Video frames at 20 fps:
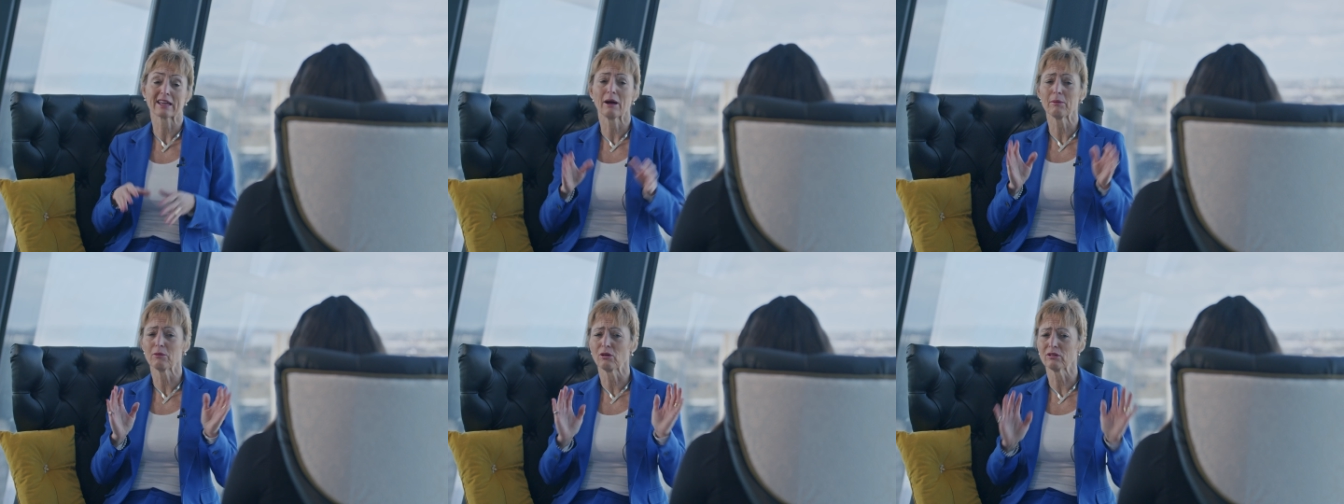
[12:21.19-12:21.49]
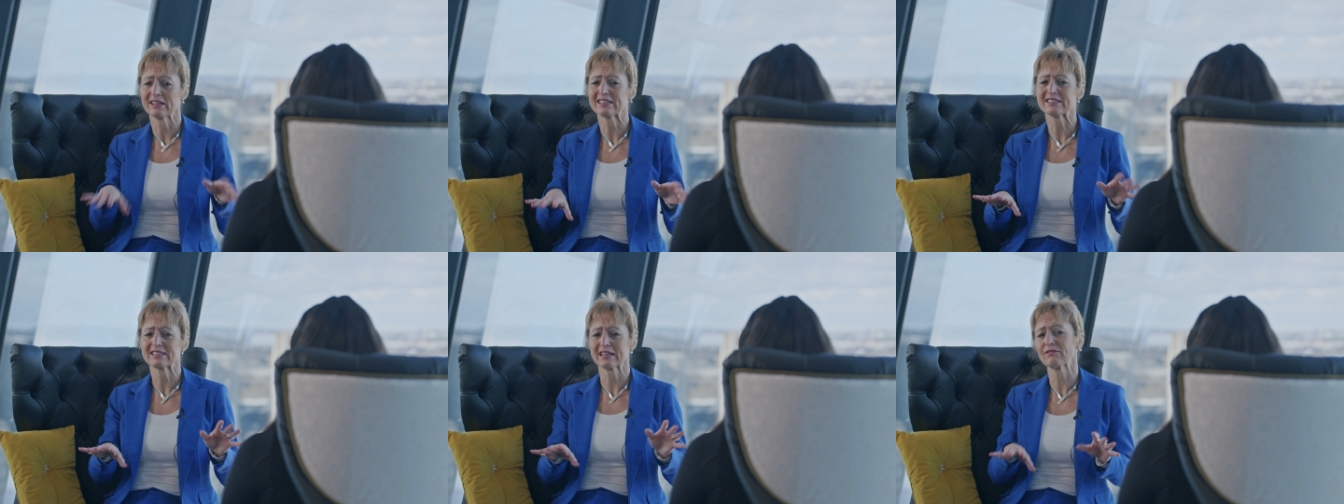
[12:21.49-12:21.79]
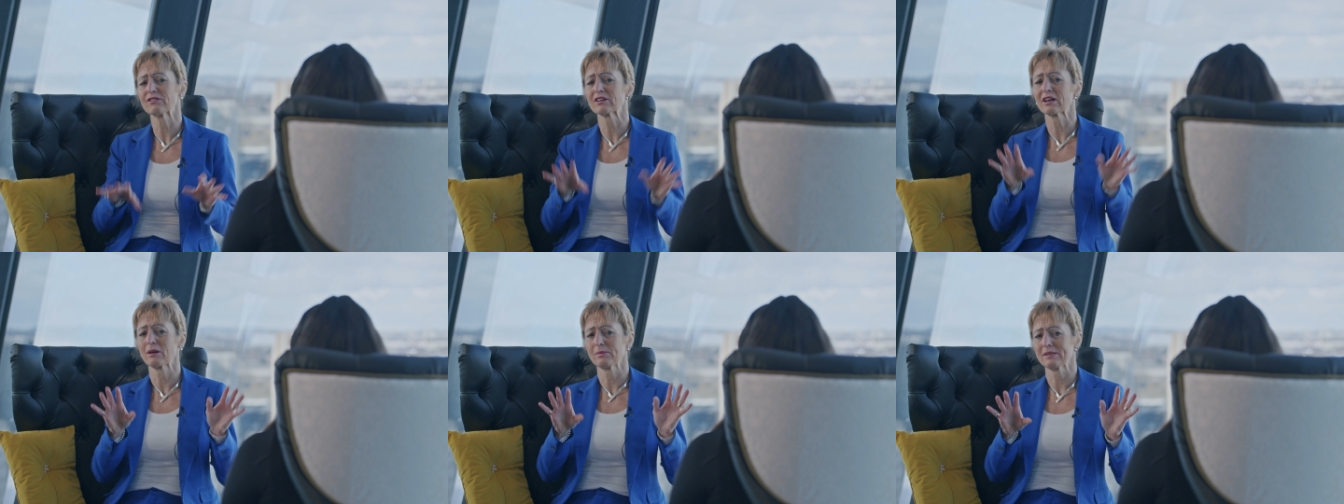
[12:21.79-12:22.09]
Come on, let's
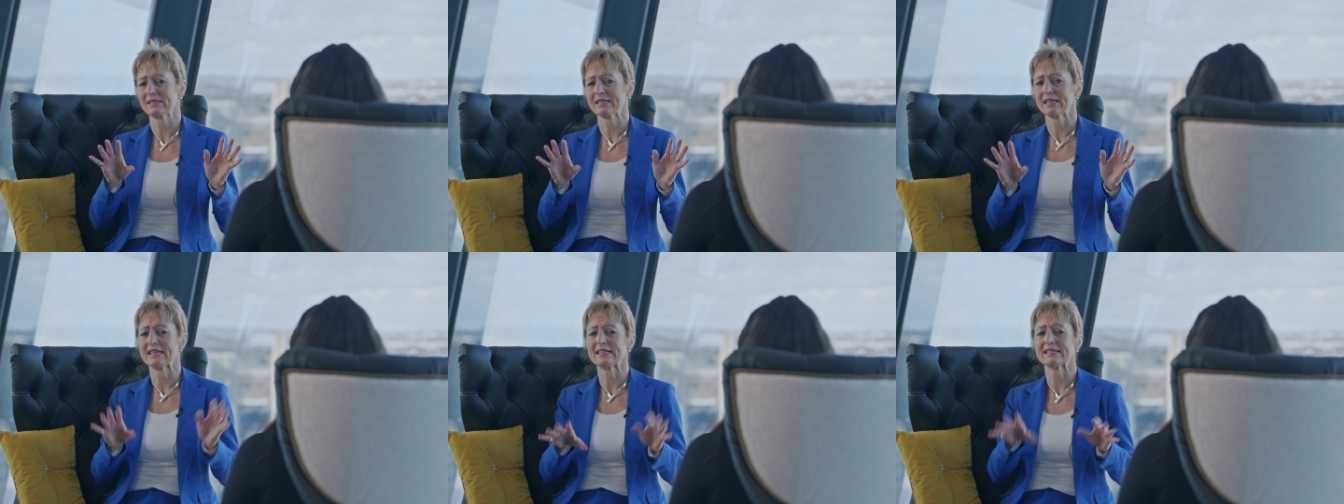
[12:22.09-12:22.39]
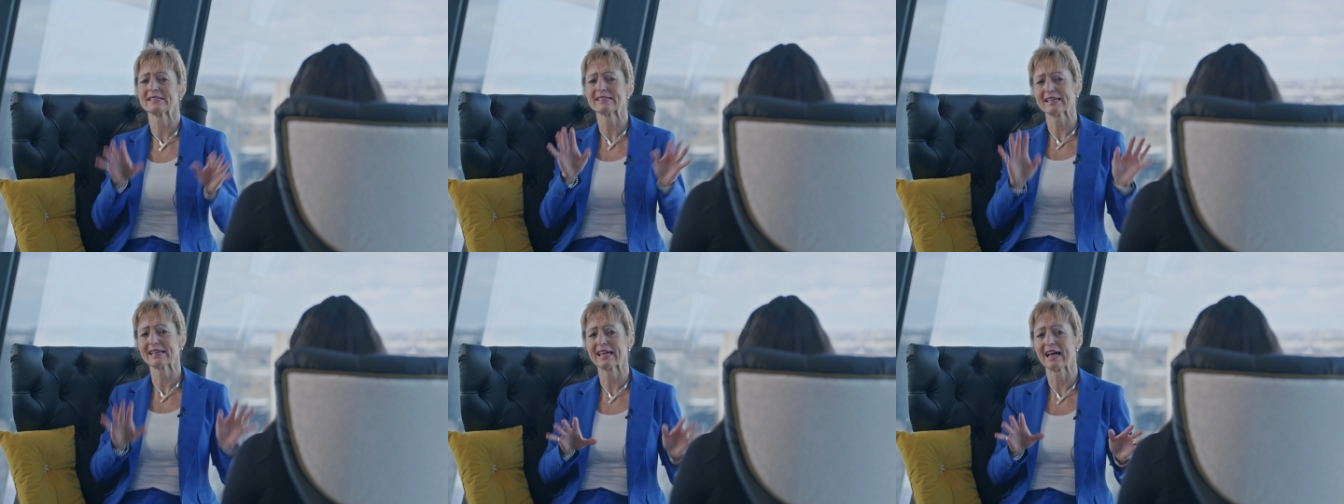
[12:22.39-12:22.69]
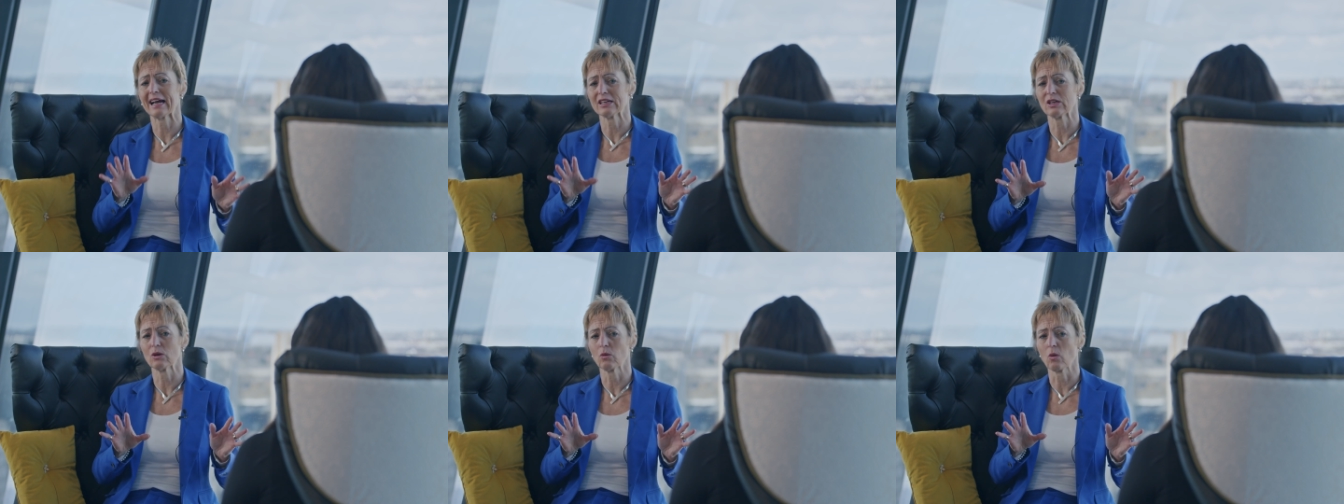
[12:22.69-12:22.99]
have a cup of tea, see
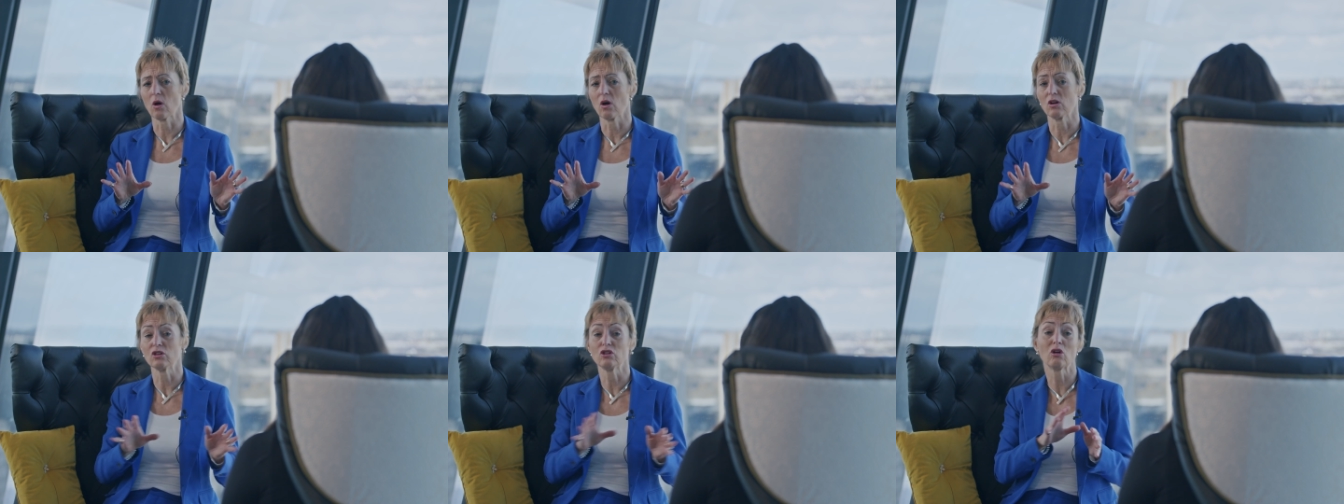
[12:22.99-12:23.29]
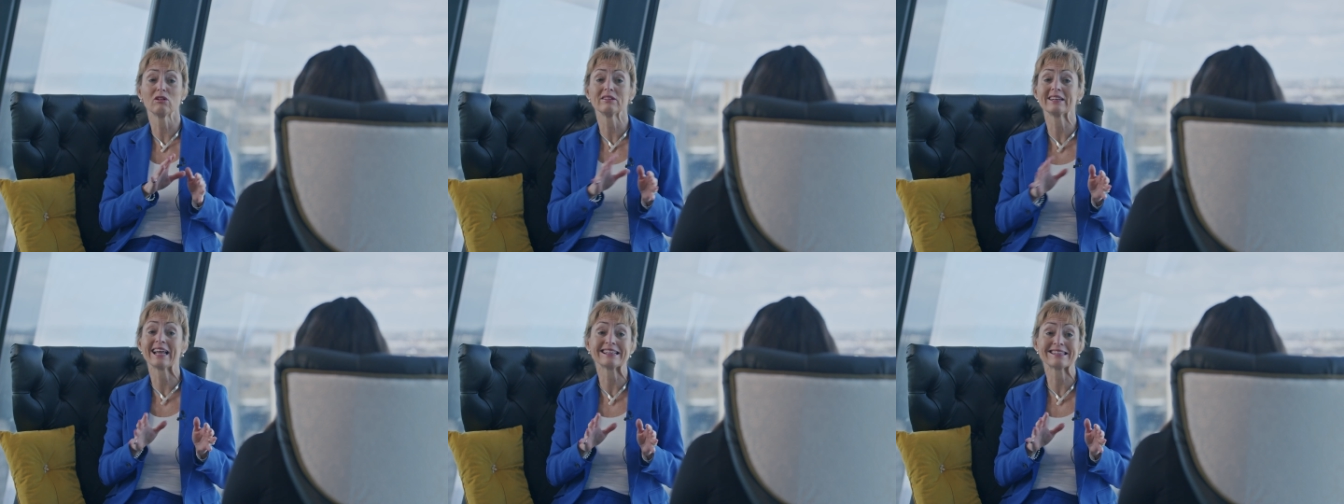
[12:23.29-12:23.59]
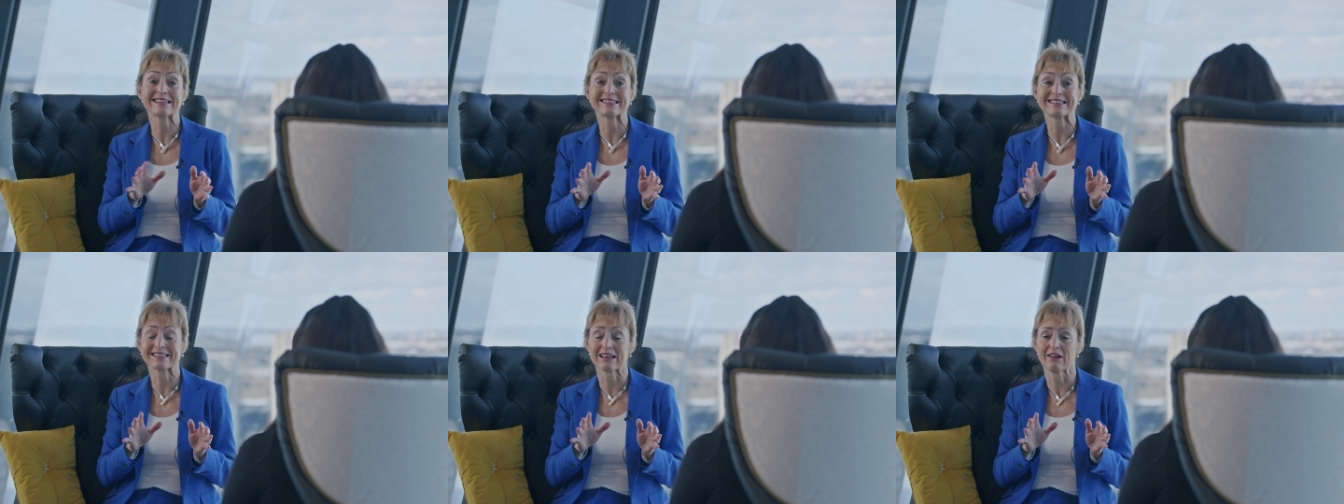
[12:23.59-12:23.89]
how you are. Not
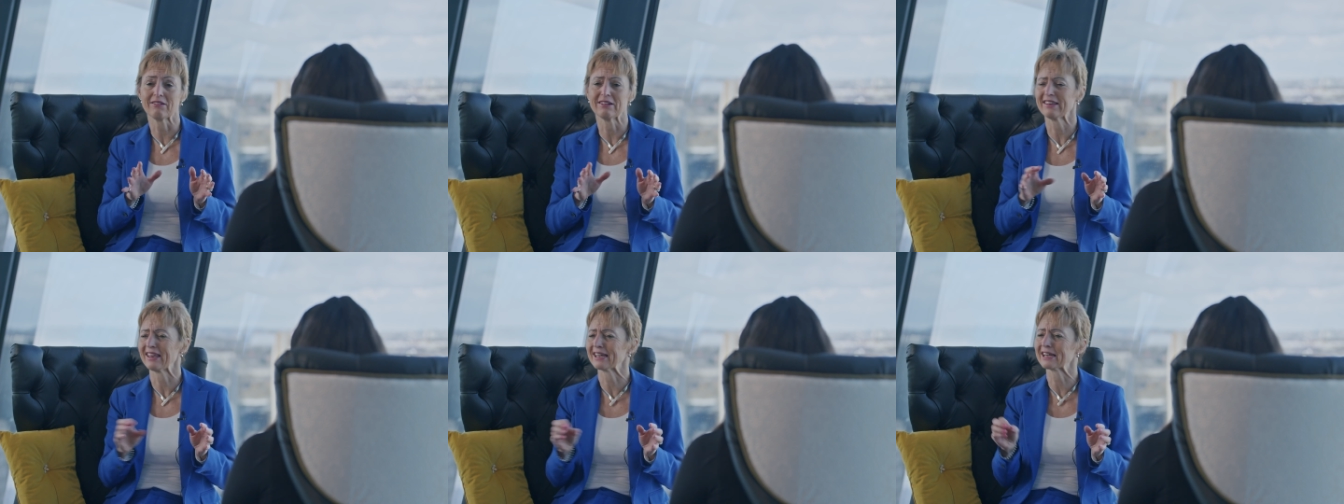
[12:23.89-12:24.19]
necessarily.